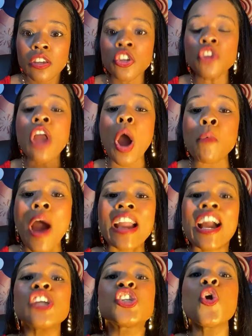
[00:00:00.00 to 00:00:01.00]
you know
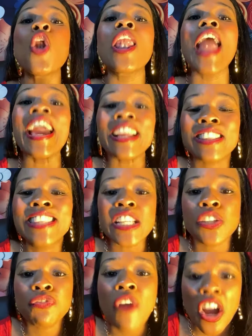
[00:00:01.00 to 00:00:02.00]
why? Because you like
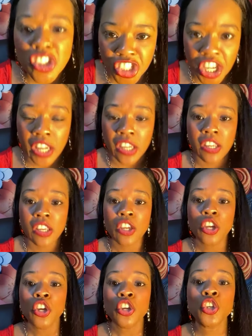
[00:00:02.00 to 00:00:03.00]
dysfunction.
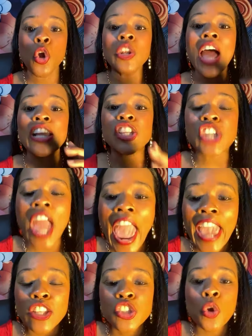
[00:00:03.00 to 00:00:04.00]
You like
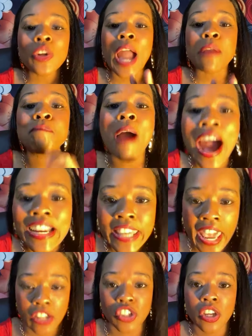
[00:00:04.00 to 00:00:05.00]
change. You like
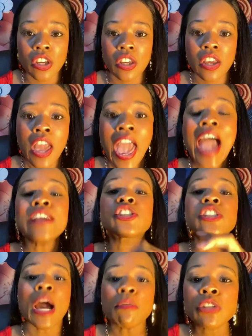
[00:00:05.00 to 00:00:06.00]
bondage. And
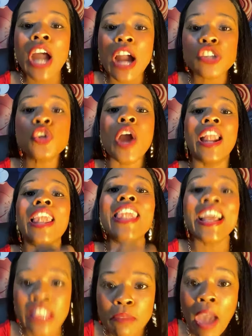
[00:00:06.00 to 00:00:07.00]
sometimes you gotta
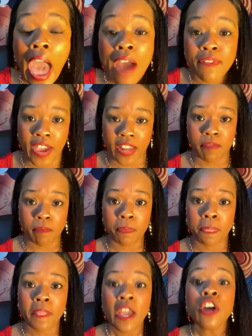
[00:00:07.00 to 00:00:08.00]
let them have it.
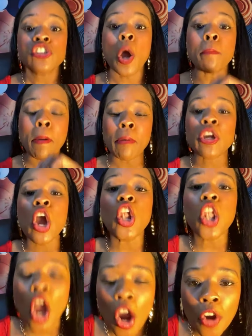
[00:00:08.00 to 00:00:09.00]
So people can
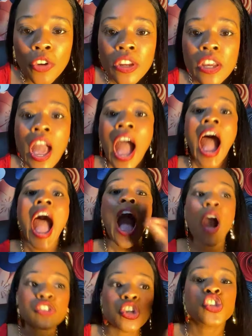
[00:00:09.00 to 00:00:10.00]
learn
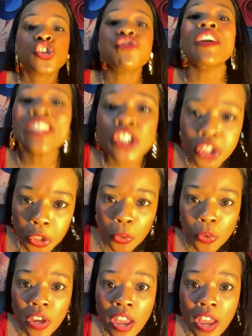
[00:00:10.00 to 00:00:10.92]
how to treat you.